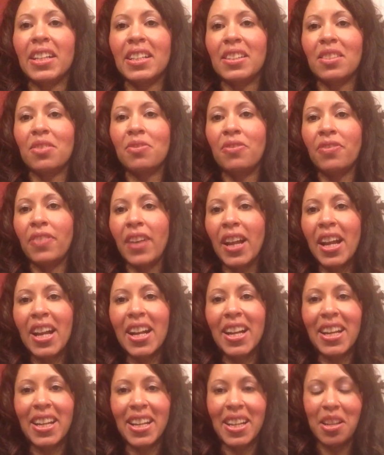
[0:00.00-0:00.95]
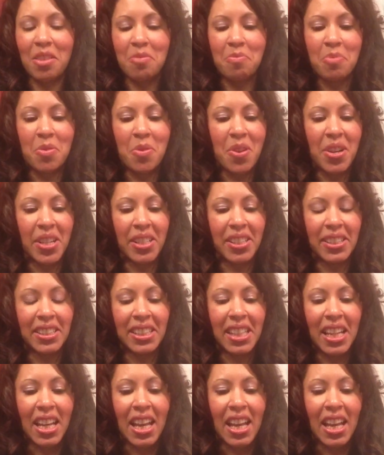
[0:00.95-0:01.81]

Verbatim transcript: is very important